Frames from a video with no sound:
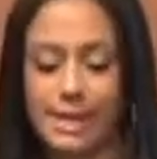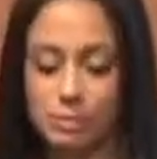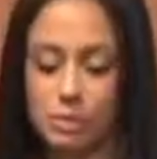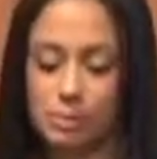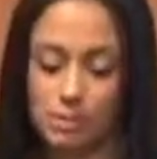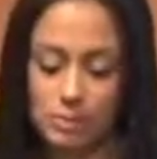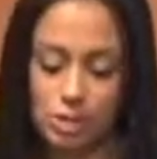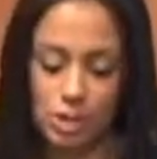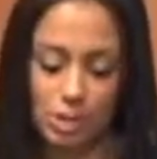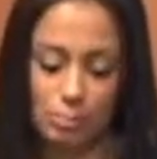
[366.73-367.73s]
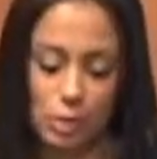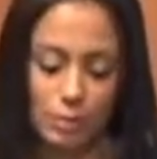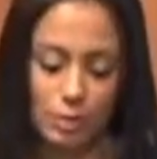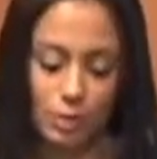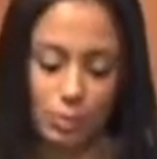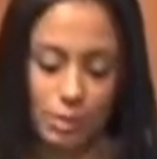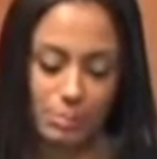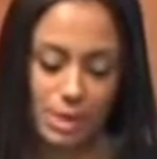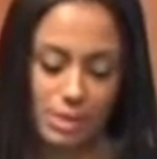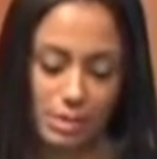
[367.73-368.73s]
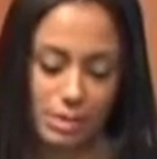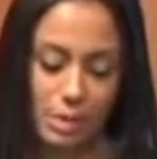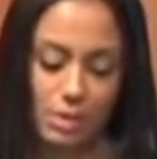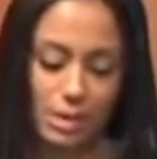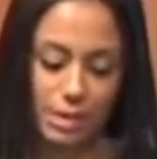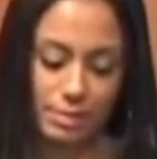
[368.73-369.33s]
tablespoons of the chicken broth. You don't want to make it soggy.